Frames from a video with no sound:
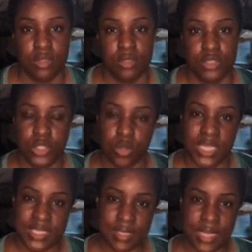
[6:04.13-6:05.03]
So
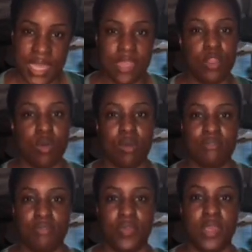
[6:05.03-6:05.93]
it's letting go of
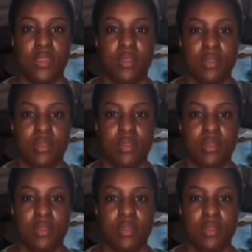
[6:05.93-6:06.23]
fear.